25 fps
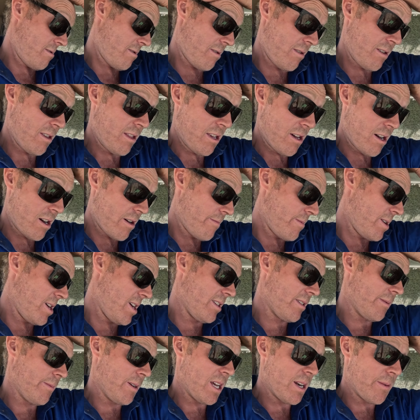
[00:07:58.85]
think the old
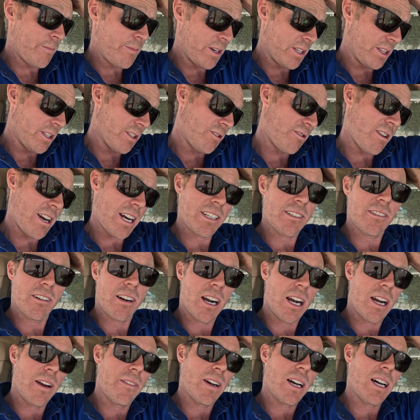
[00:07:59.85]
man's about to bring the tractor
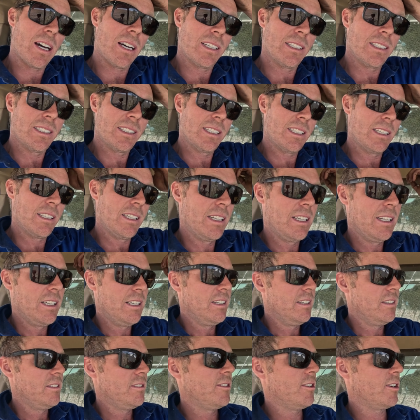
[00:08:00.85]
over,
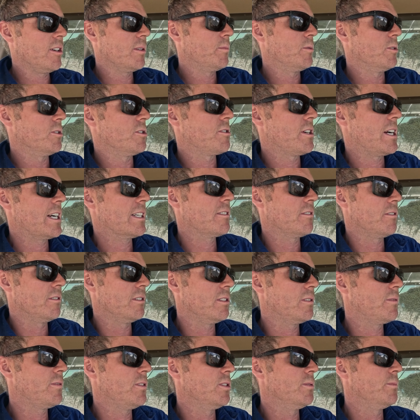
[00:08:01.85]
so I can put a tractor on
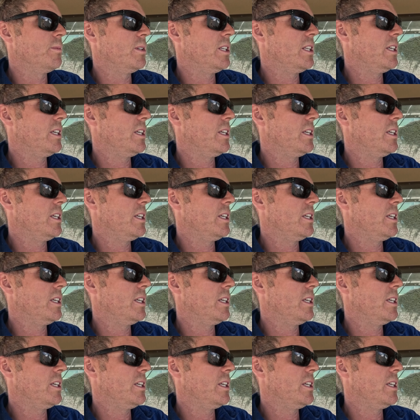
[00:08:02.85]
this field bin